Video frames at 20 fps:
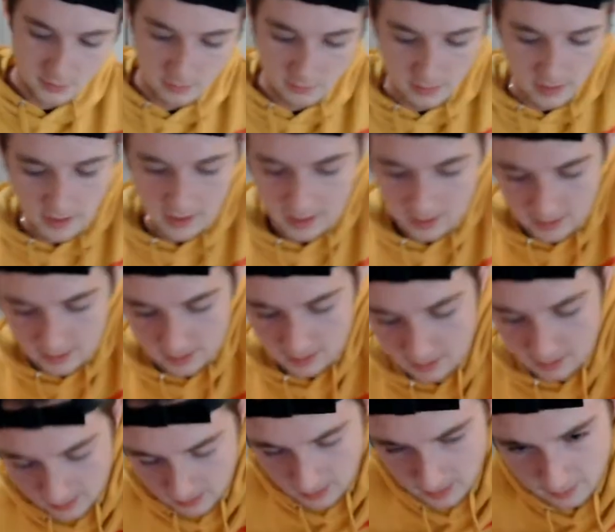that,
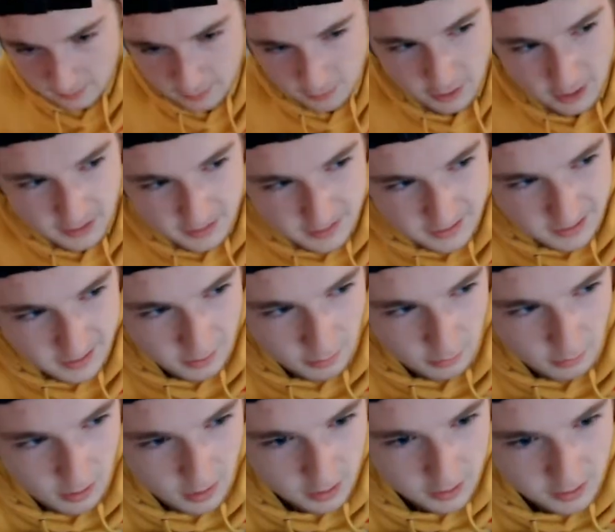if you guys didn't
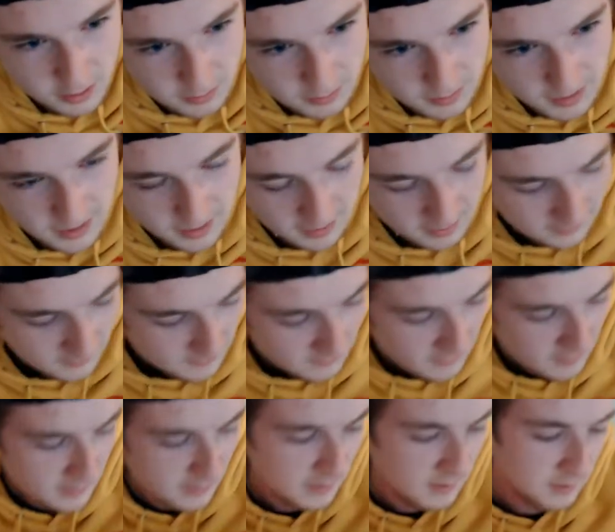watch my
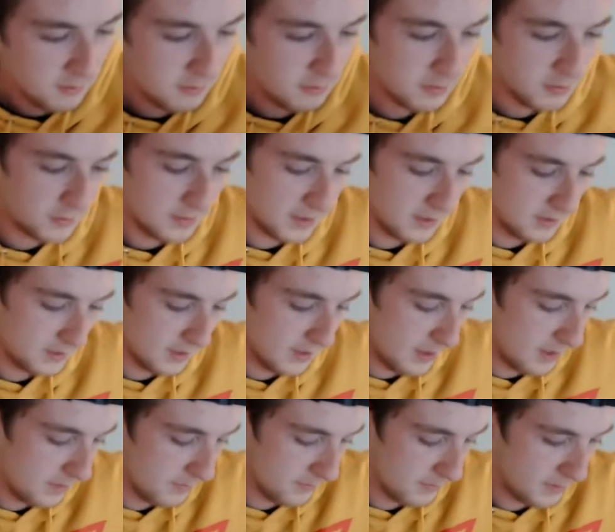entire
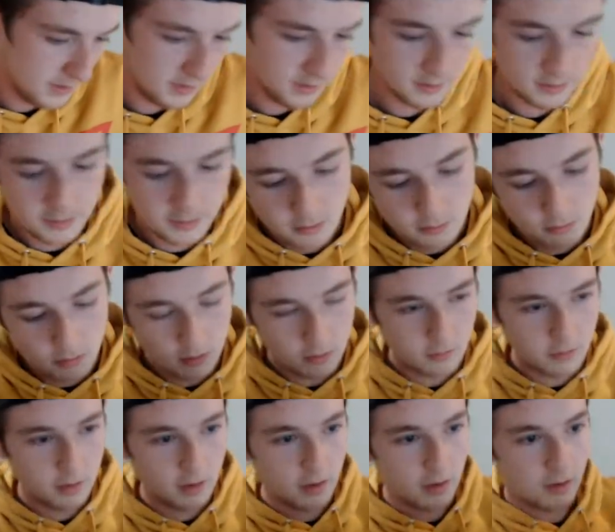videos, you won't
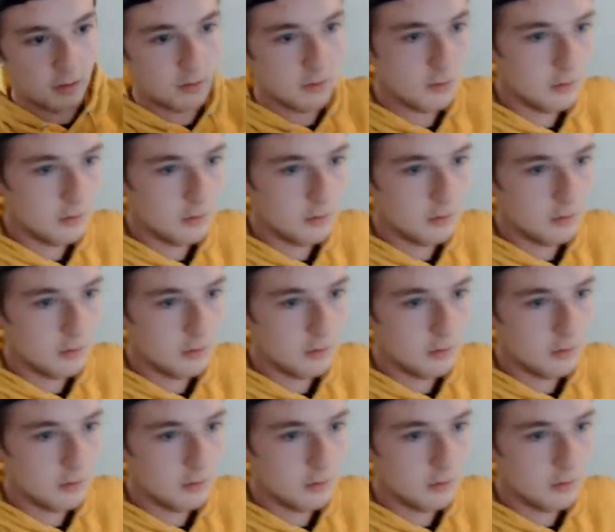know.